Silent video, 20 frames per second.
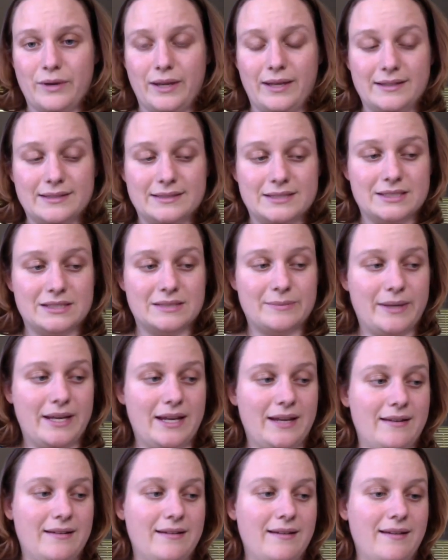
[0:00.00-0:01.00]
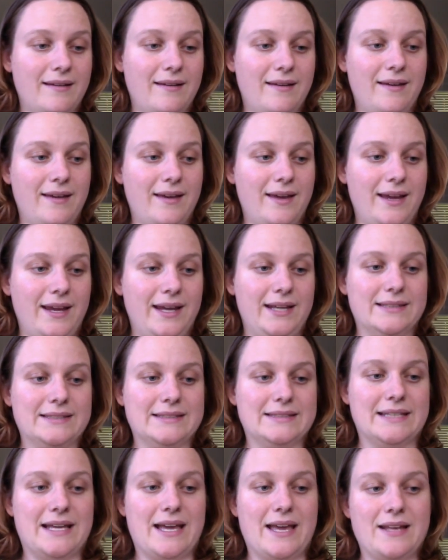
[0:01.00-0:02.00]
week has just been
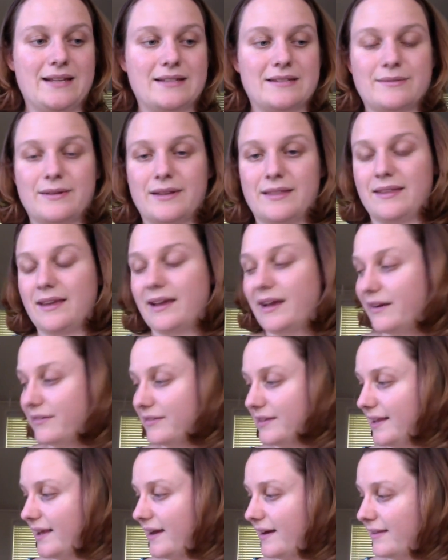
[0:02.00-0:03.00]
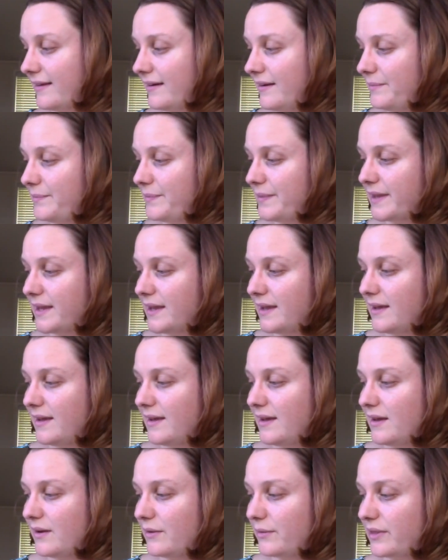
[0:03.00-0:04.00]
insane. It's one thing after the other.
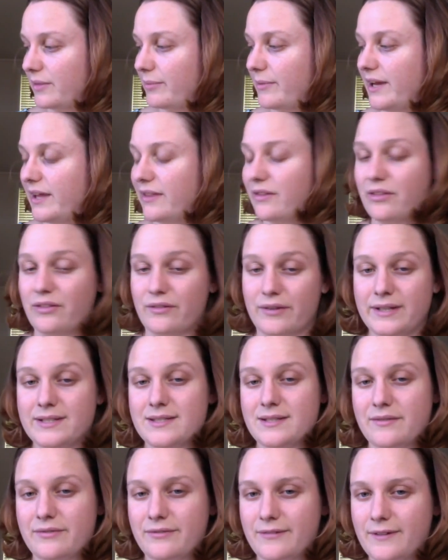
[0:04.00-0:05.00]
With my other threads, I've